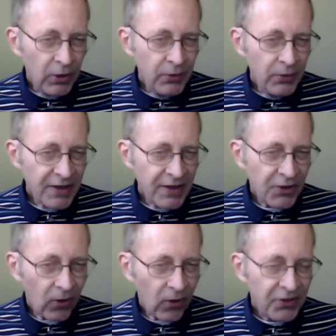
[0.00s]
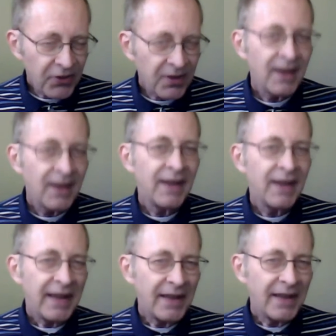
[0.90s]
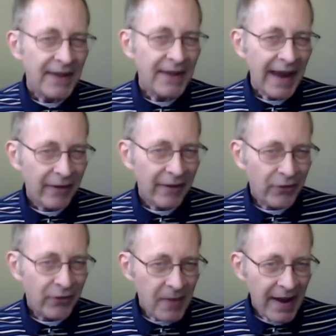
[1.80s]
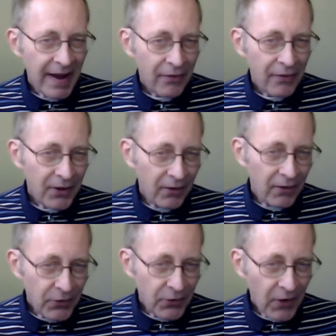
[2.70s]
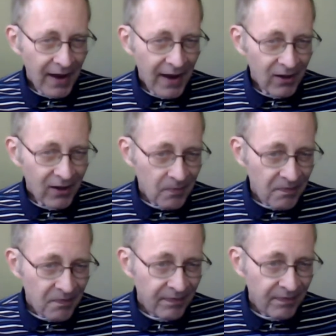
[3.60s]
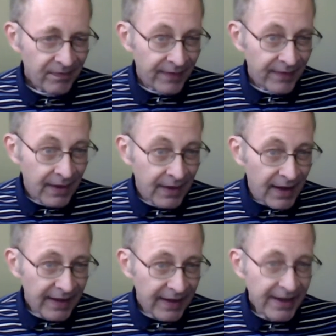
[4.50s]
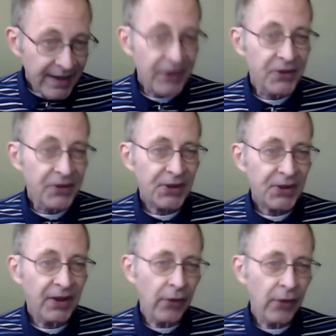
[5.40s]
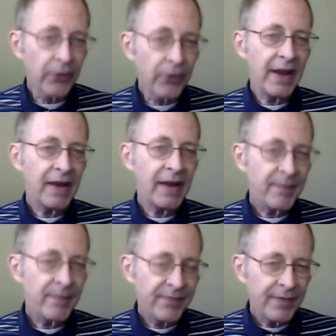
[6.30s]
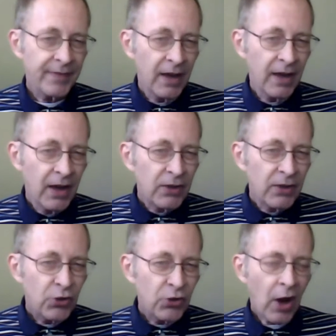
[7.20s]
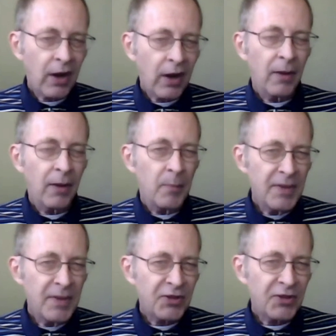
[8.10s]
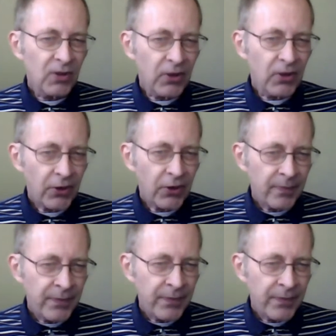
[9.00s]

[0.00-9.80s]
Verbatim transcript: could result in the aftermath of the trial. And here's another name, Chuck Missler,